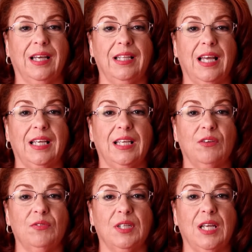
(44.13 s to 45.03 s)
and that
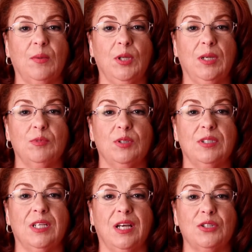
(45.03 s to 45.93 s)
gift enabled him to
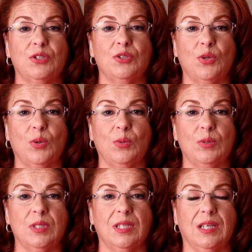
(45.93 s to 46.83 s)
touch
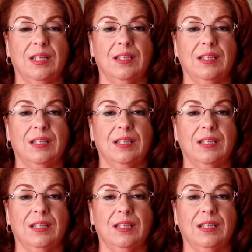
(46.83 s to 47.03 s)
souls